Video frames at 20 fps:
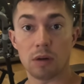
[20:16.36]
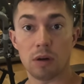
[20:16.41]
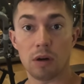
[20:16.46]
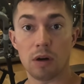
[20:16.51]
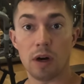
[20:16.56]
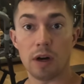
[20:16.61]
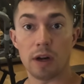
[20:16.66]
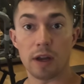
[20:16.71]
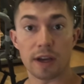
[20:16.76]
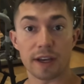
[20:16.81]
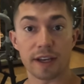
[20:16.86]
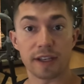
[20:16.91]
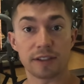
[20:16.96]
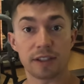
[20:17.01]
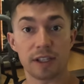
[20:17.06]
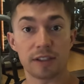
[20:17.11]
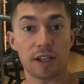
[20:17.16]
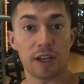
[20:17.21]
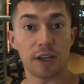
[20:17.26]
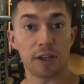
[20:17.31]
all right, I
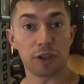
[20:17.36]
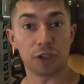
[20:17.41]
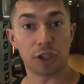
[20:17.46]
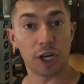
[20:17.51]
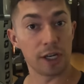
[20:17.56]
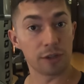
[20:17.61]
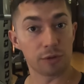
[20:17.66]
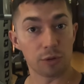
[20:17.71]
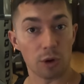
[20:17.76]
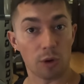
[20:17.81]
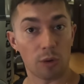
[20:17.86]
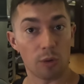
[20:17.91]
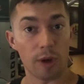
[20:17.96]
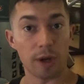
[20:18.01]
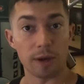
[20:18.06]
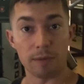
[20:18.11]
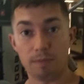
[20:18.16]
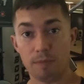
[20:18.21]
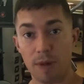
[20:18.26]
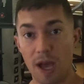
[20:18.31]
guess that's how you change real
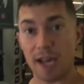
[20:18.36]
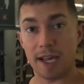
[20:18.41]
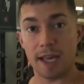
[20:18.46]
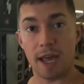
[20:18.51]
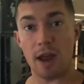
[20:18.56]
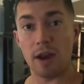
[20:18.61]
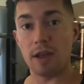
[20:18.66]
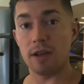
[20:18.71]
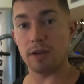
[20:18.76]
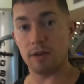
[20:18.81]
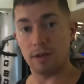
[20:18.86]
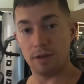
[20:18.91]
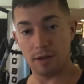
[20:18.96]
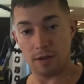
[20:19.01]
quick. Back at it.